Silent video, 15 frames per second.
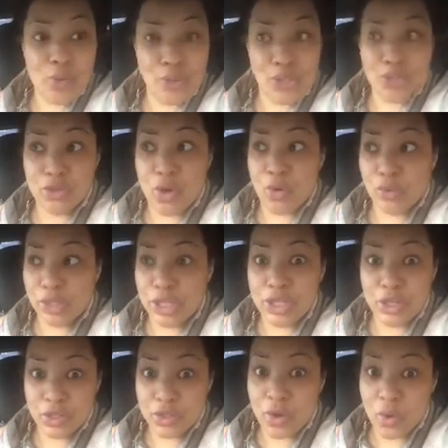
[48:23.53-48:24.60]
and it's gonna
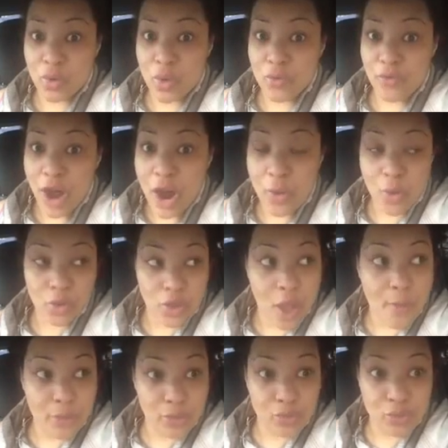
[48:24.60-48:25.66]
go viral and I'm
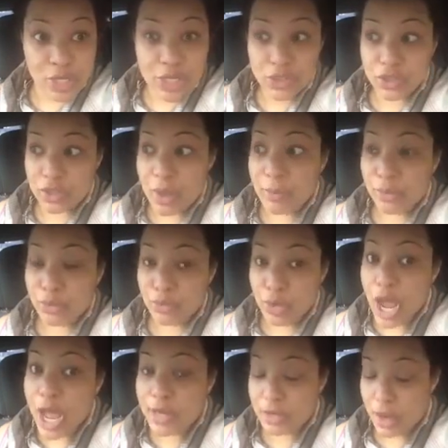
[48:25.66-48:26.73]
gonna do this and I'm gonna do
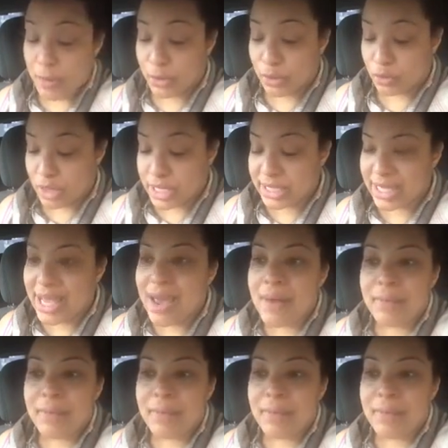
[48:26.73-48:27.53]
that and I'm gonna do this.